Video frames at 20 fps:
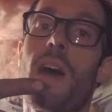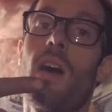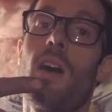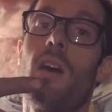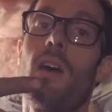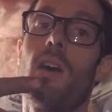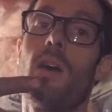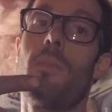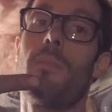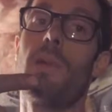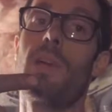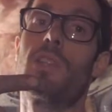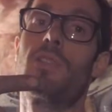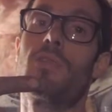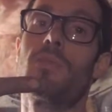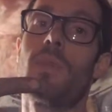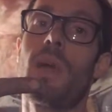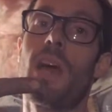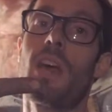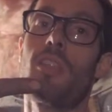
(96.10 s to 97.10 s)
uh,
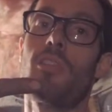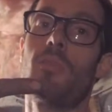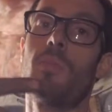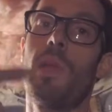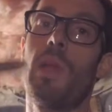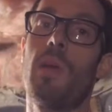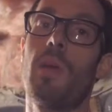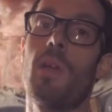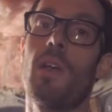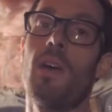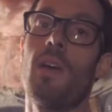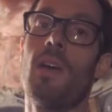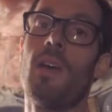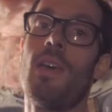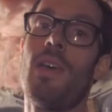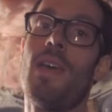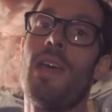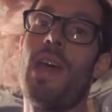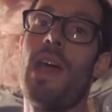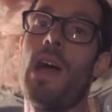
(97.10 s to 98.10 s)
bedroom bathroom area.
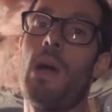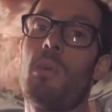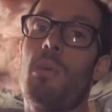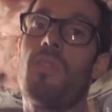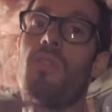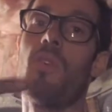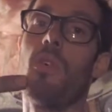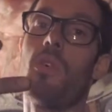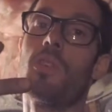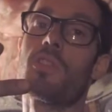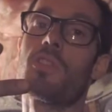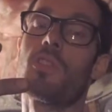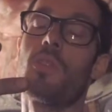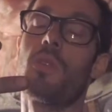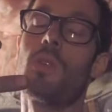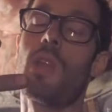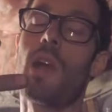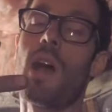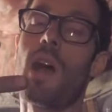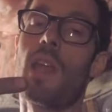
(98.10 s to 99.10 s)
And we've also
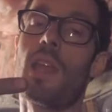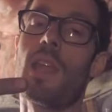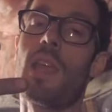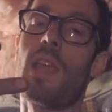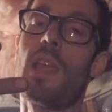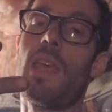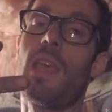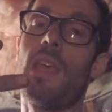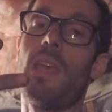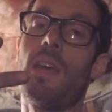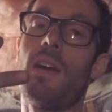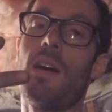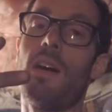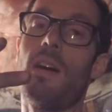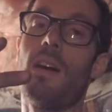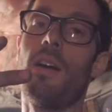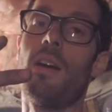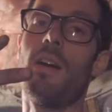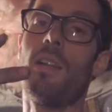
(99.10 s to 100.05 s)
got a uh,